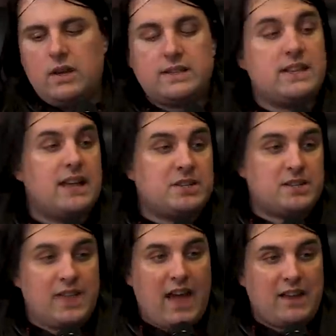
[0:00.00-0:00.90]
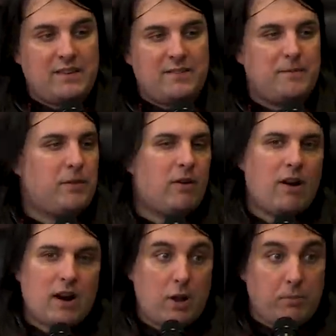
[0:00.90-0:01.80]
it's not just that there oh,
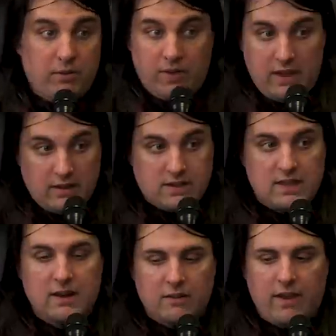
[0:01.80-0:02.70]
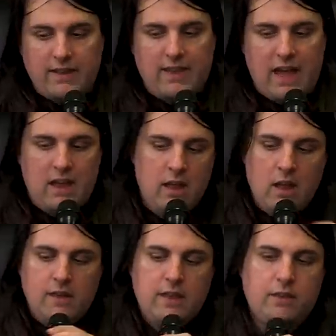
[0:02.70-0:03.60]
are a couple things that are like things. that.
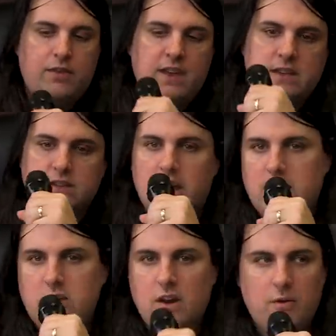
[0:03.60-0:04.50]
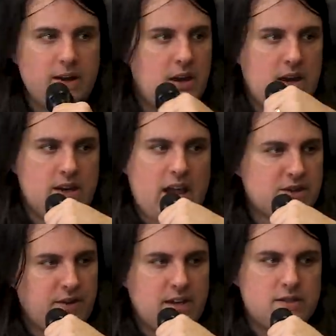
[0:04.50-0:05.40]
The other thing is like you know in, in
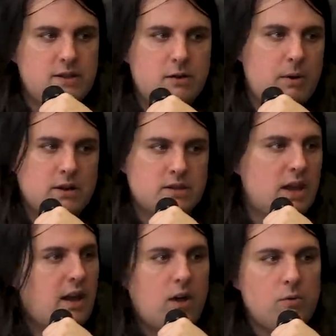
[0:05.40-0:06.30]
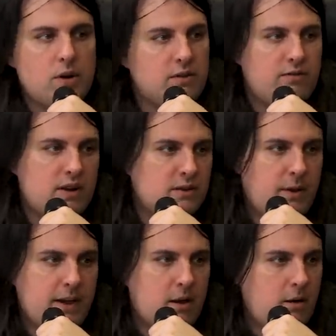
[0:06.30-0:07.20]
Castlevania 2 where it's like oh where the fuck do
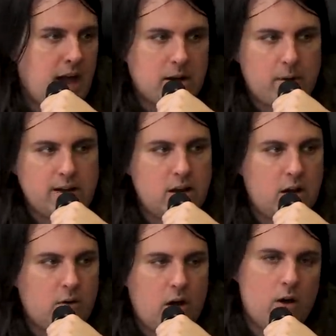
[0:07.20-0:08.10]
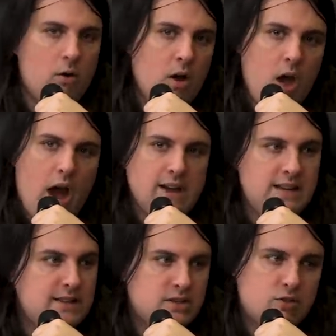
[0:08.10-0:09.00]
I go? How do I know? Oh, yeah. Oh, I
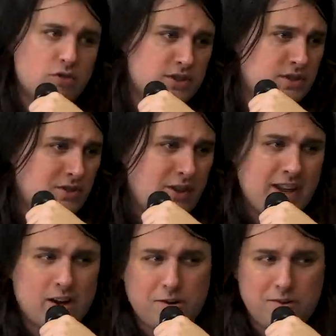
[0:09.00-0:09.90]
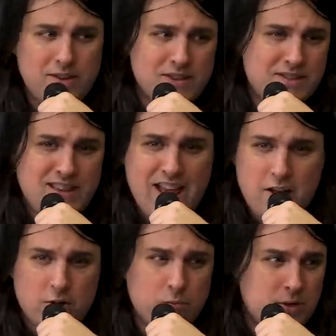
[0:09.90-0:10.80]
need this crystal. I got to go to this
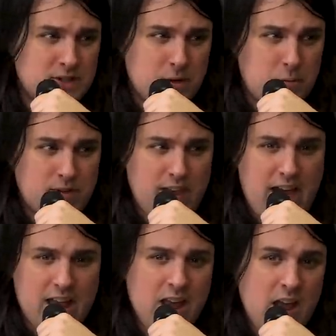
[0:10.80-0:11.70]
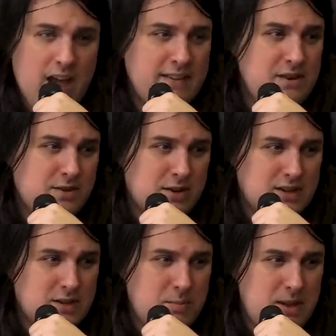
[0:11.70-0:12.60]
town. What's up with that? And then you
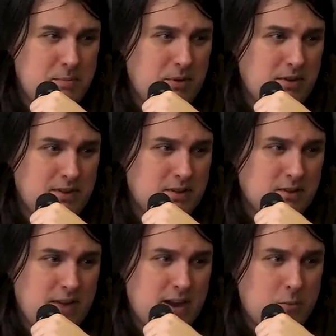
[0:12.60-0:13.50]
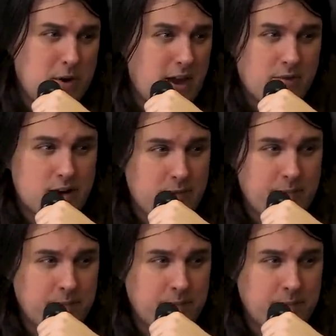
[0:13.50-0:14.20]
talk to the people and they're like whatever.